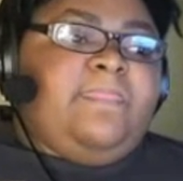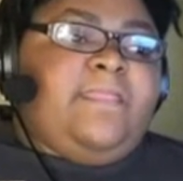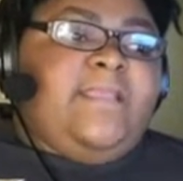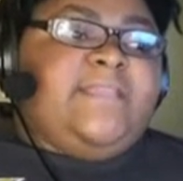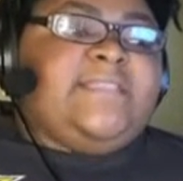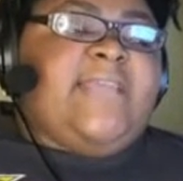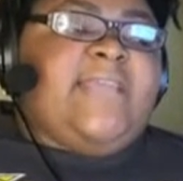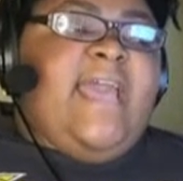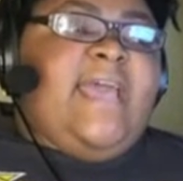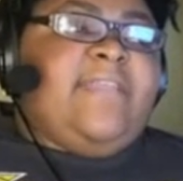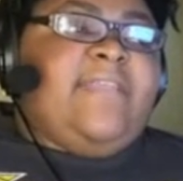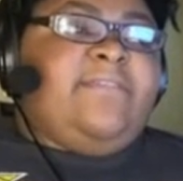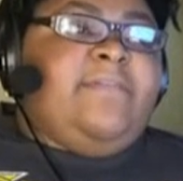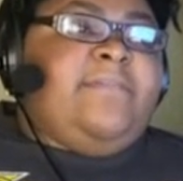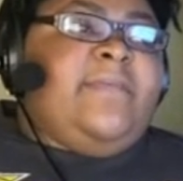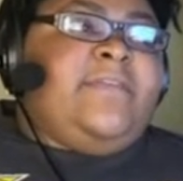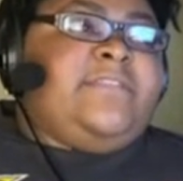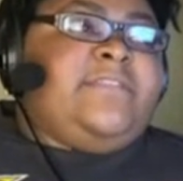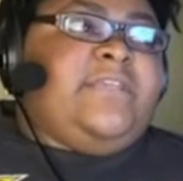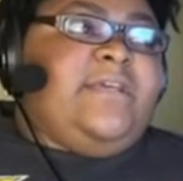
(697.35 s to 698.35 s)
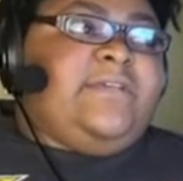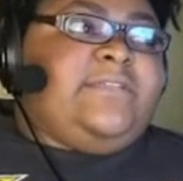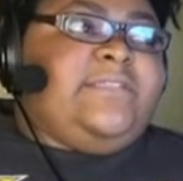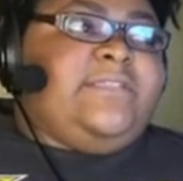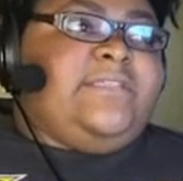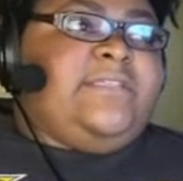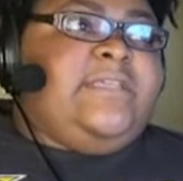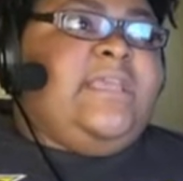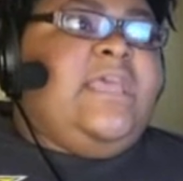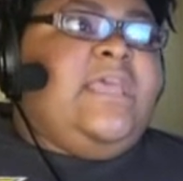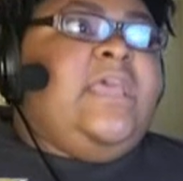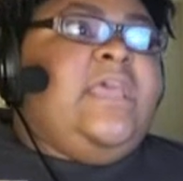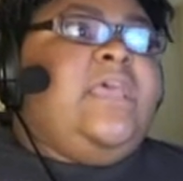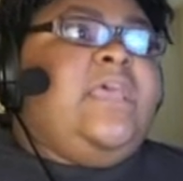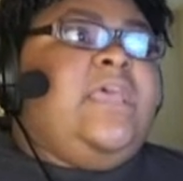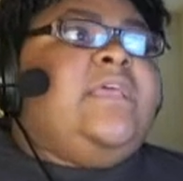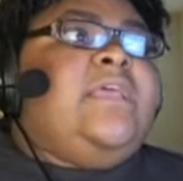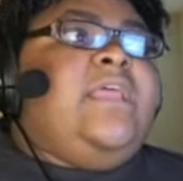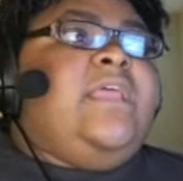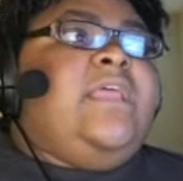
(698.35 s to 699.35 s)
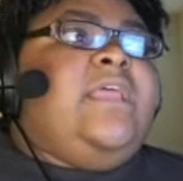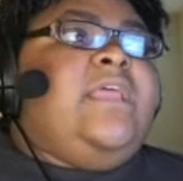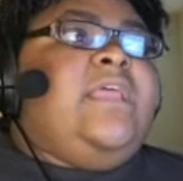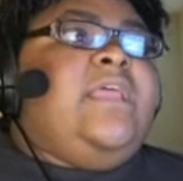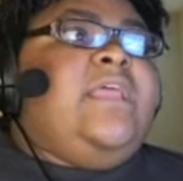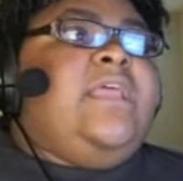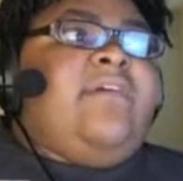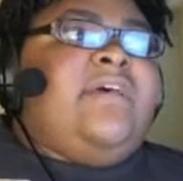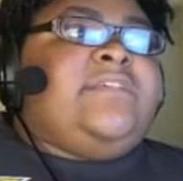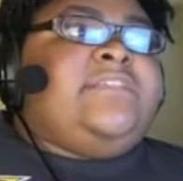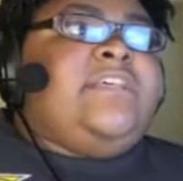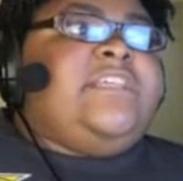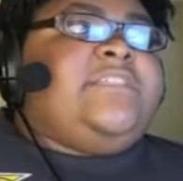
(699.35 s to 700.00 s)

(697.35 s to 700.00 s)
It's kind of a meritocracy. And I've also